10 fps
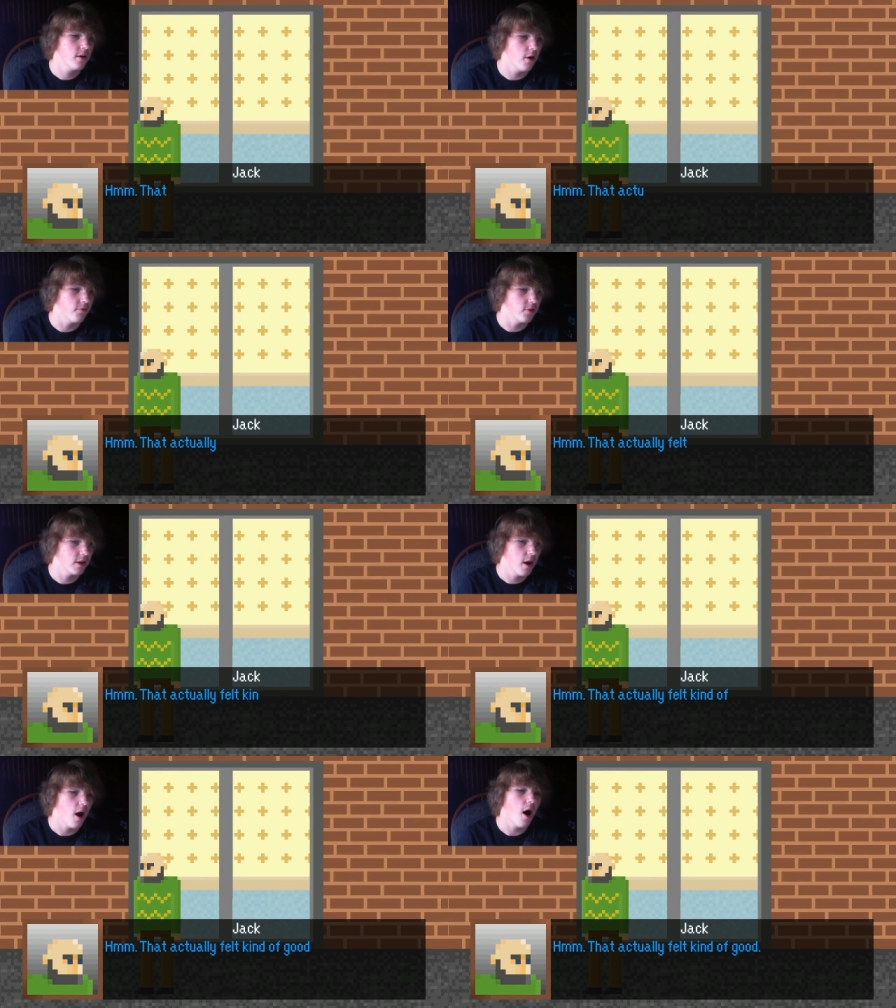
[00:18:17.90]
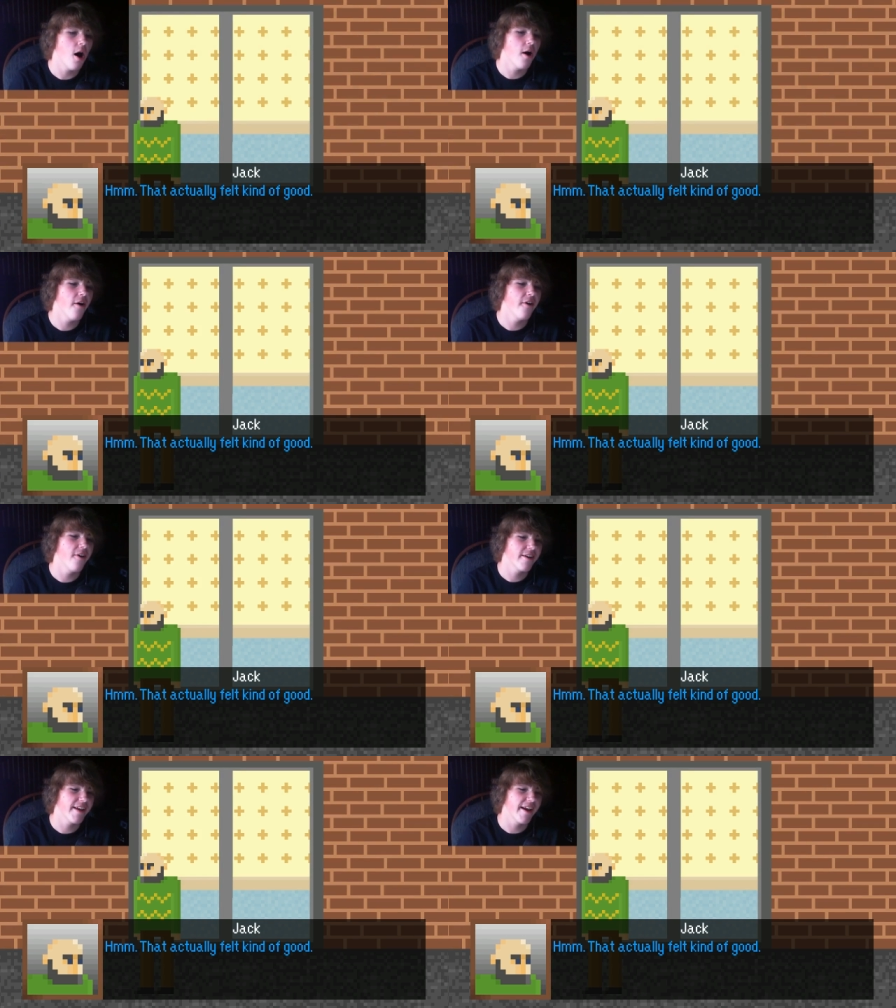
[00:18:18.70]
Hopefully.
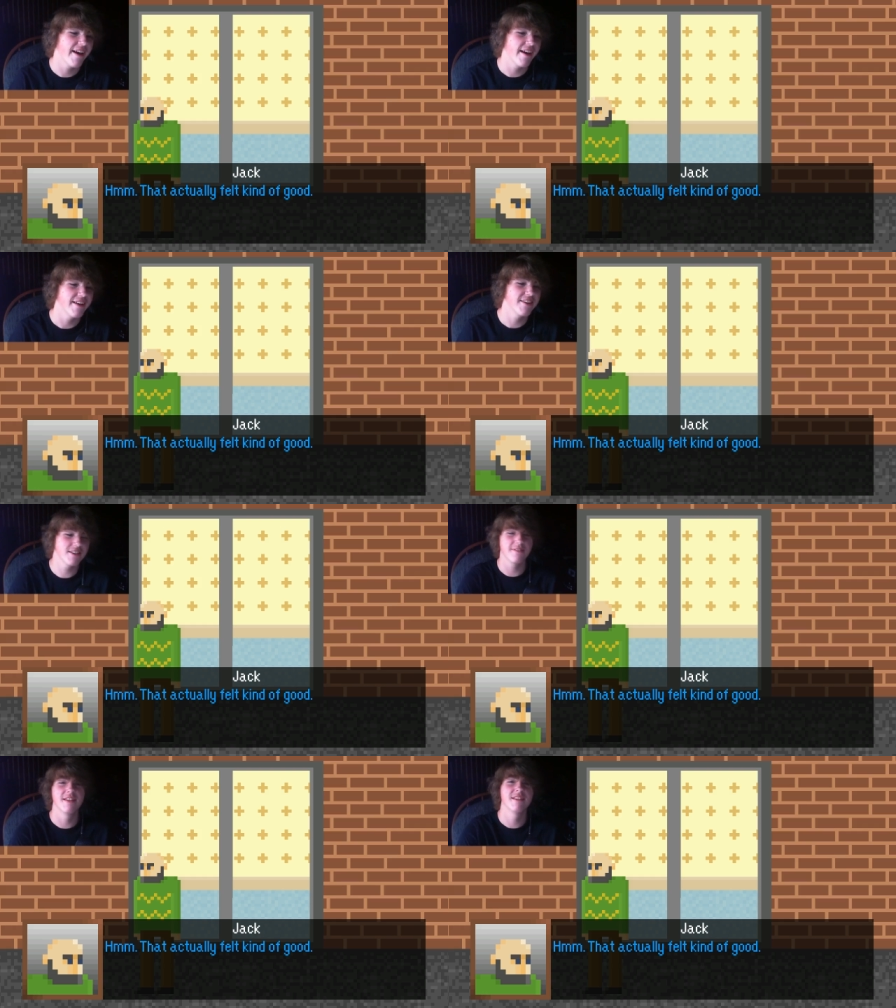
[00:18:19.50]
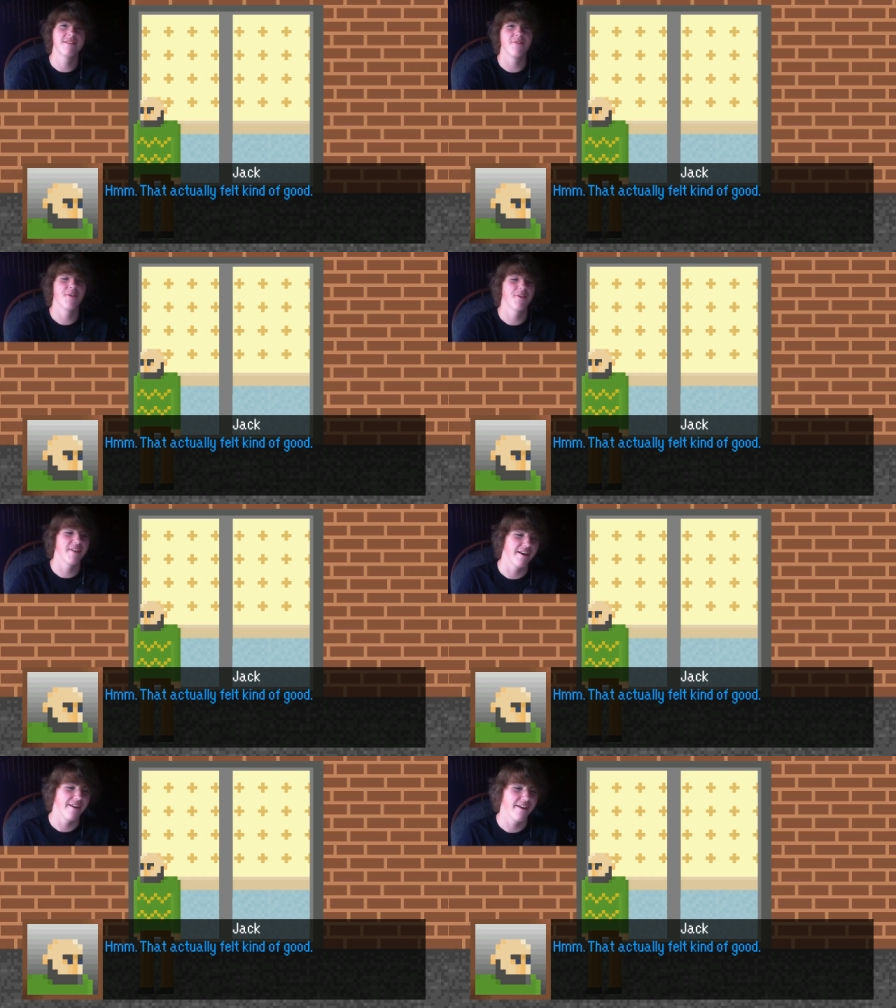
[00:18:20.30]
Oh, okay. There's this floor
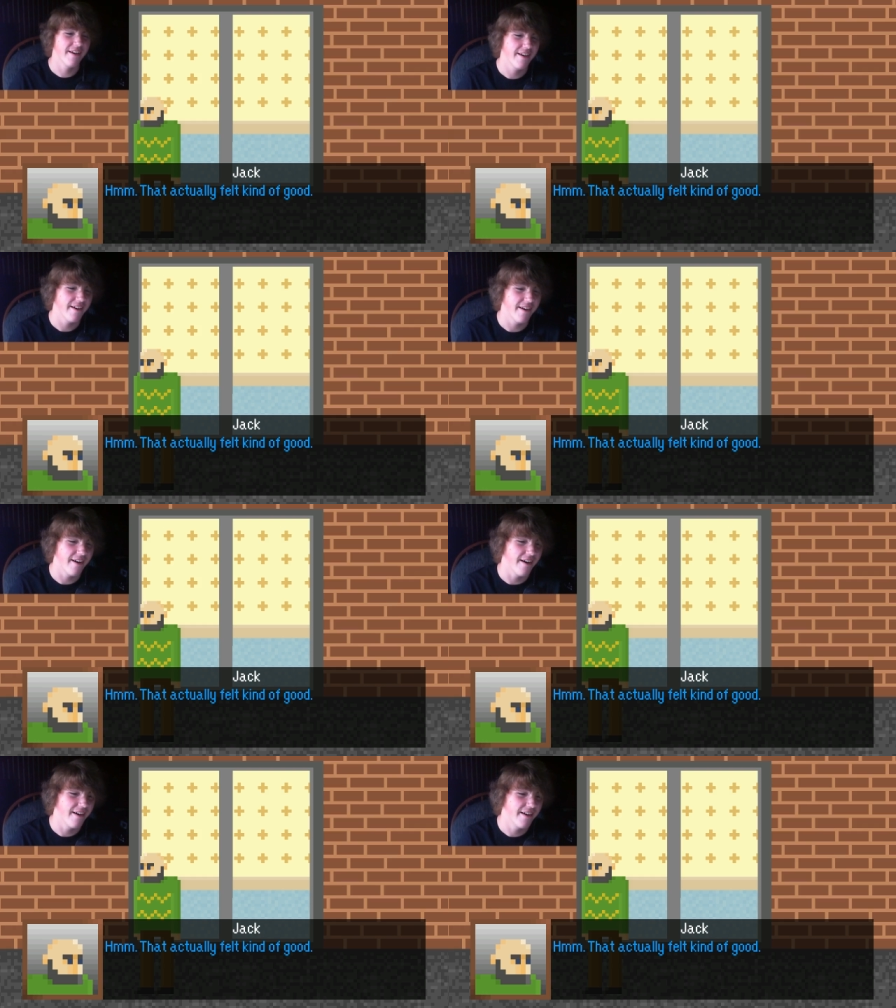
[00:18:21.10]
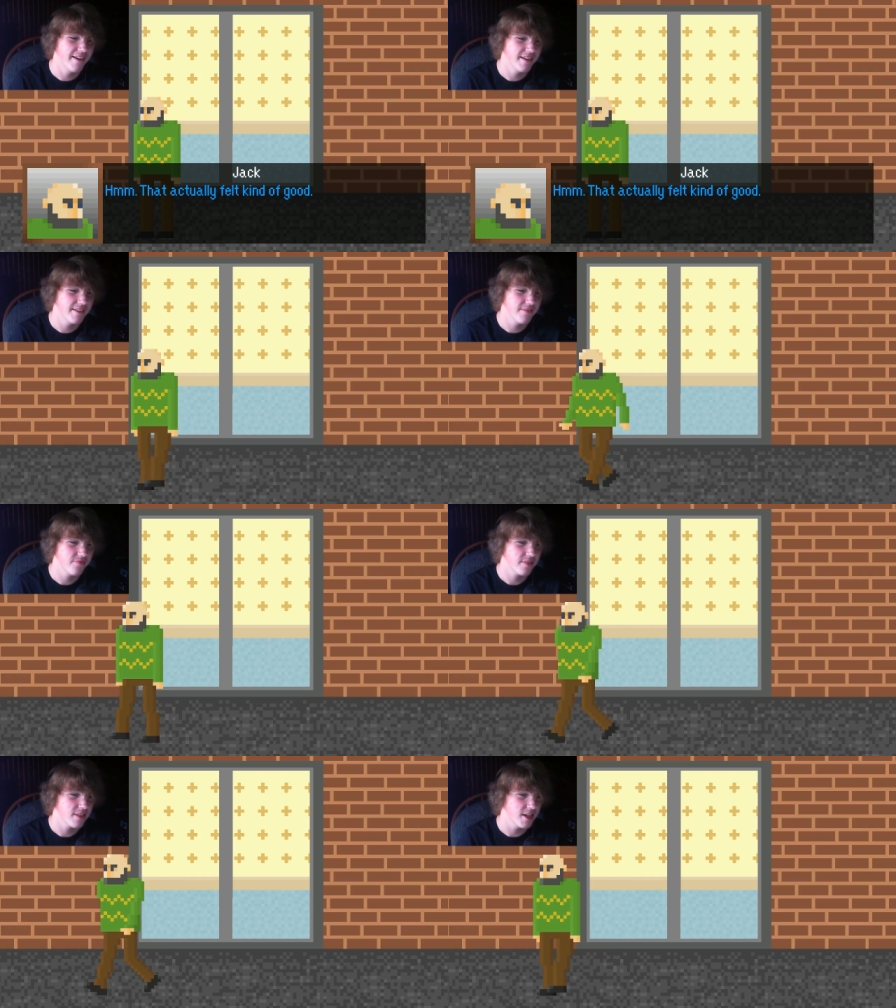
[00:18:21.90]
there. Ah.
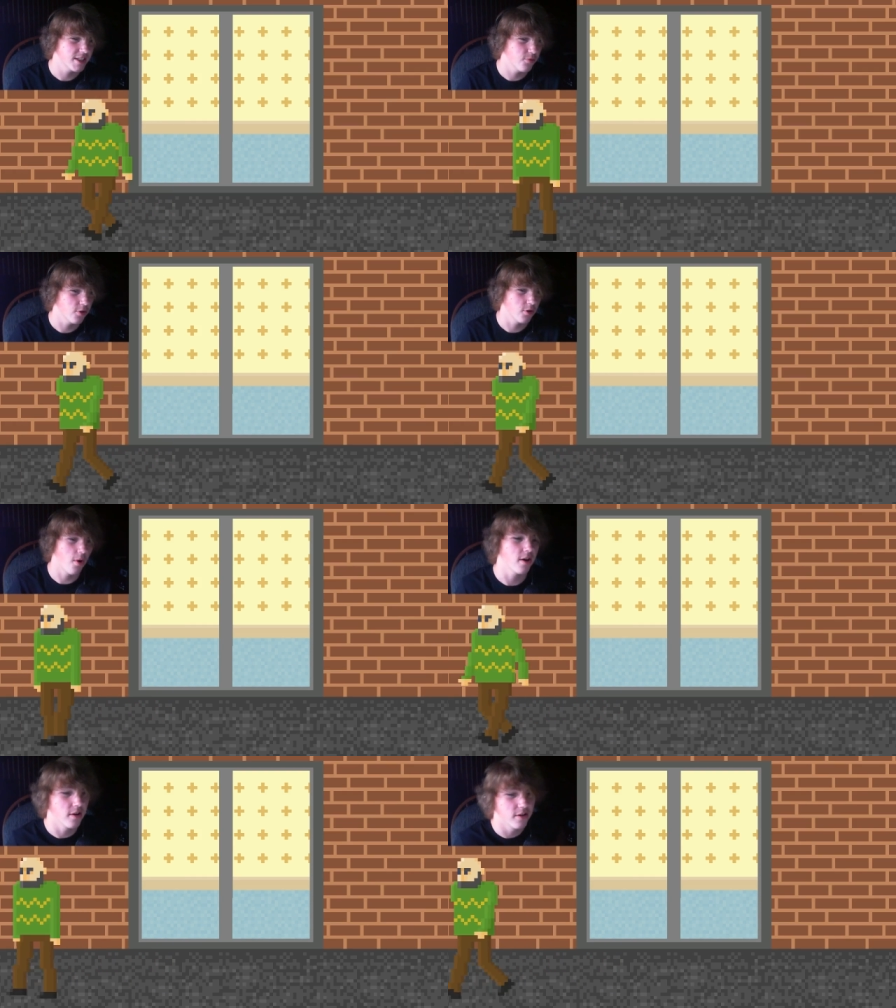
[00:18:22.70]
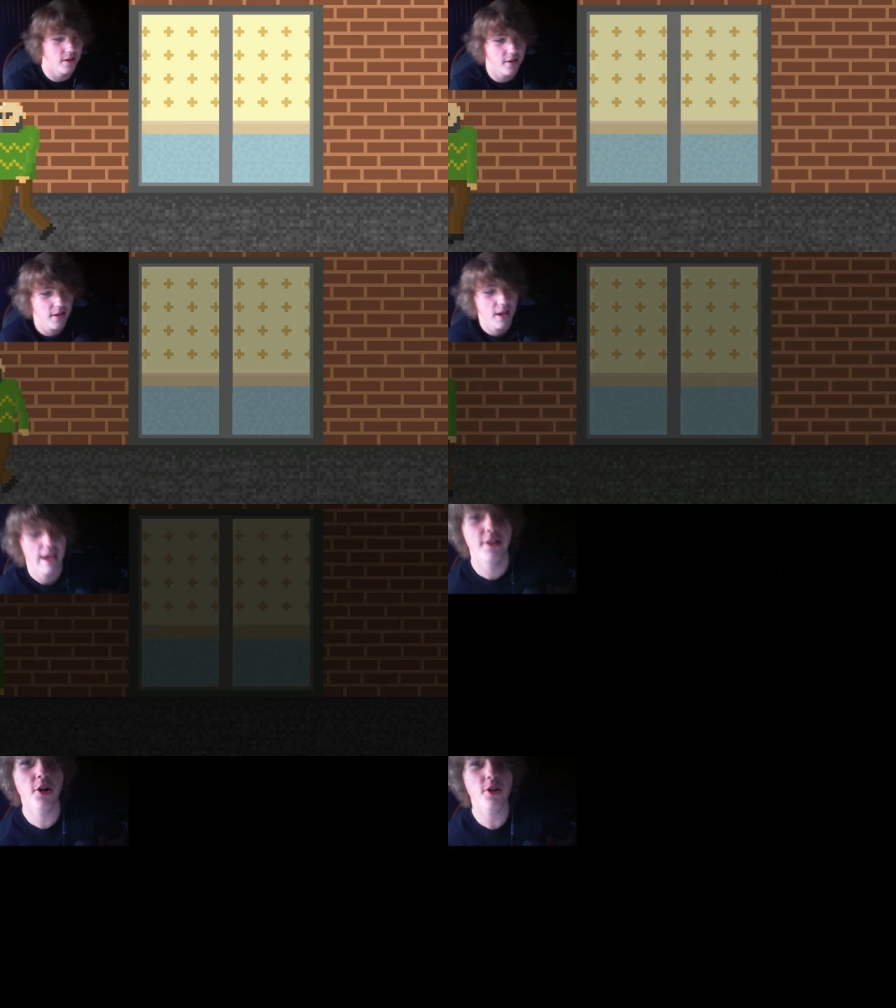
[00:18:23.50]
Oh, nice floor to walk on.
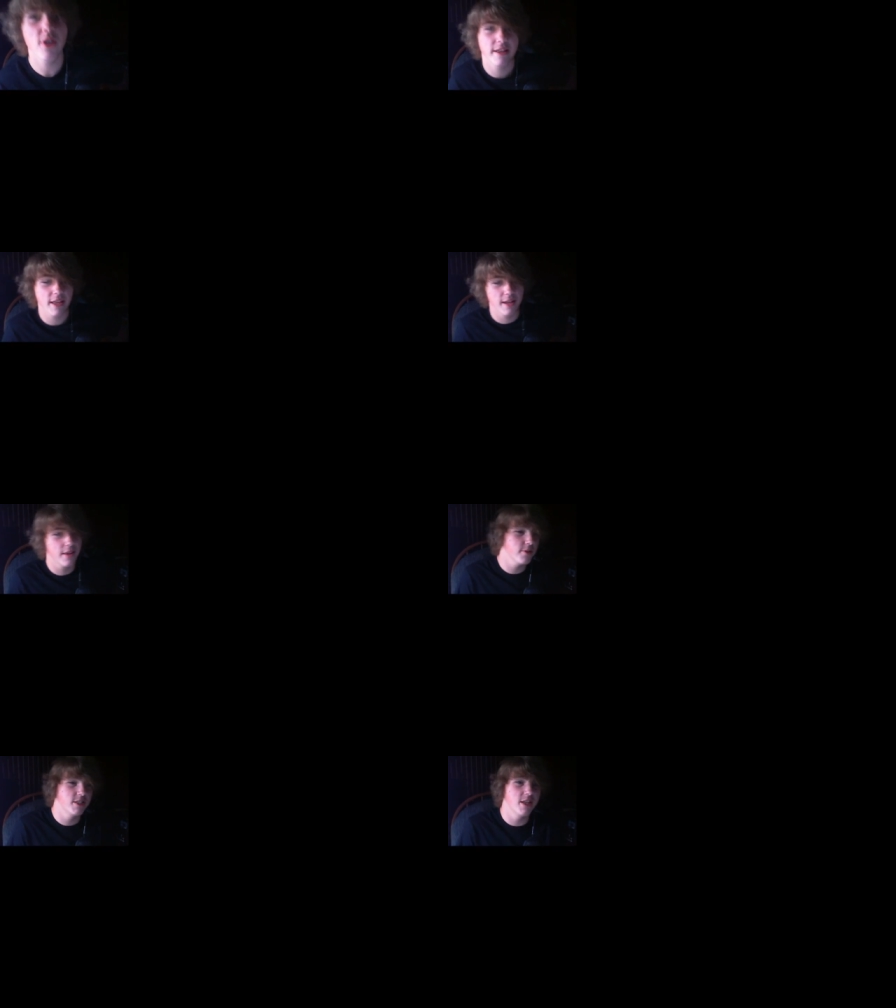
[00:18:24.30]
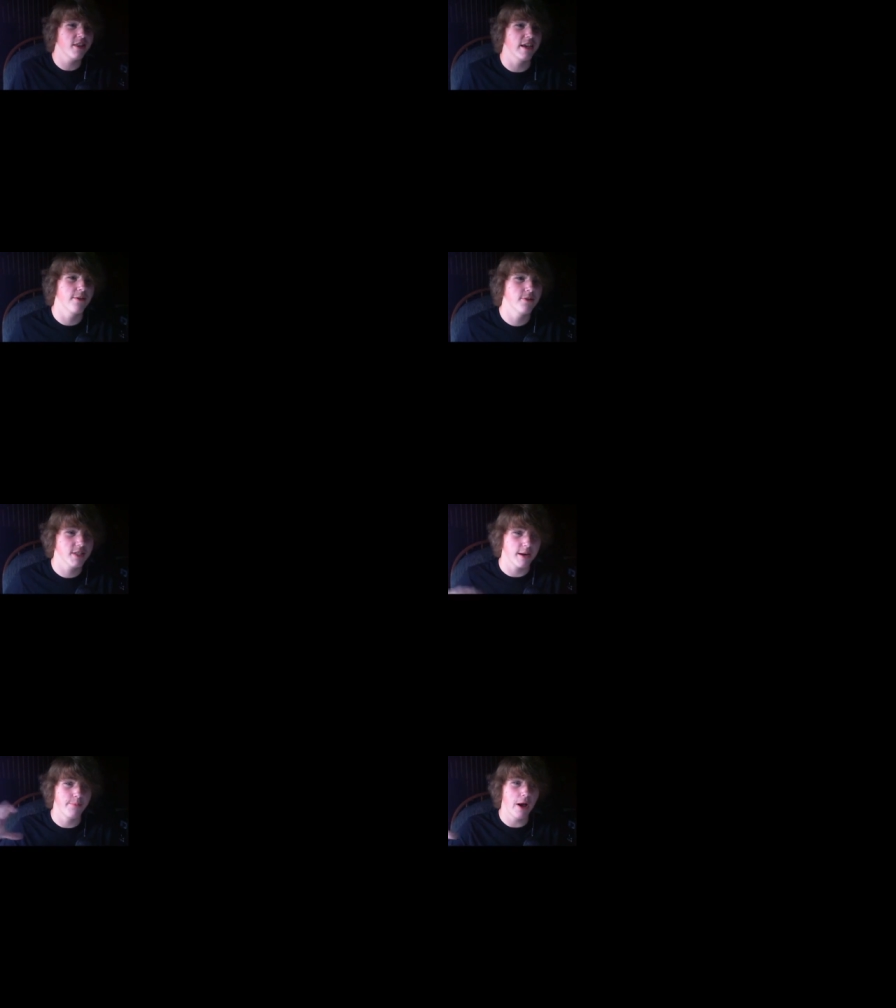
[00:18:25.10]
It looked like th there was nothing. It was
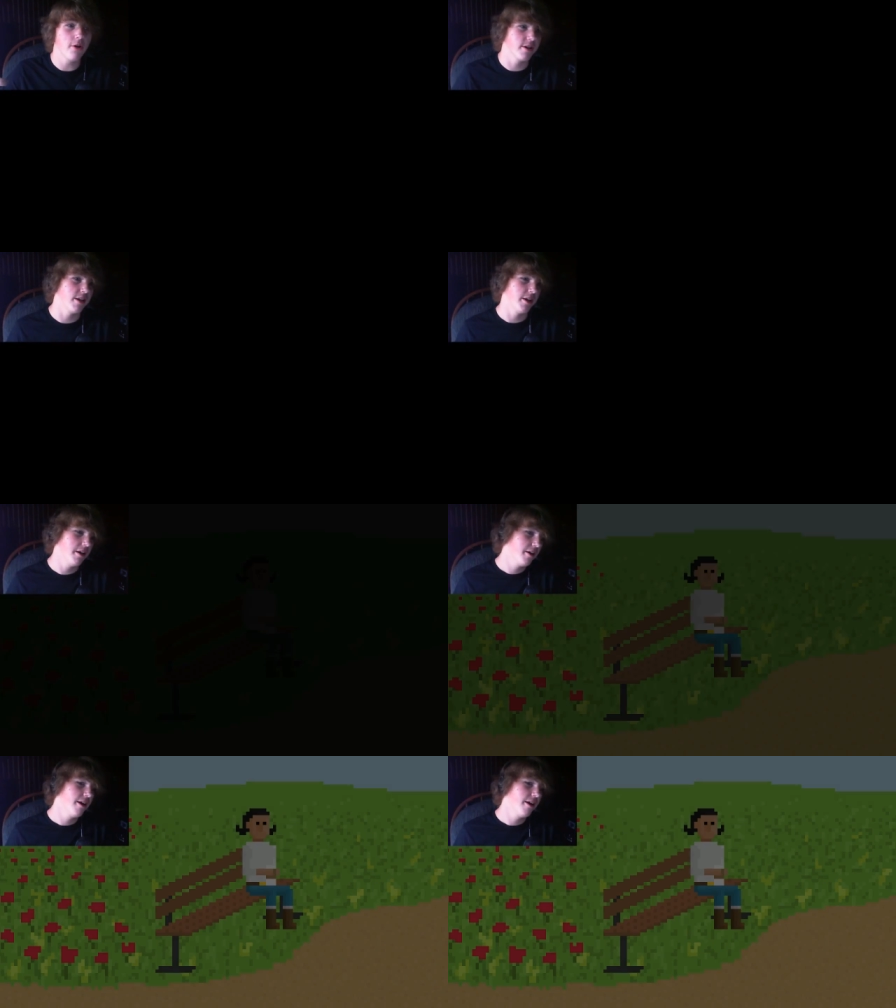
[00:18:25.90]
like a balcony.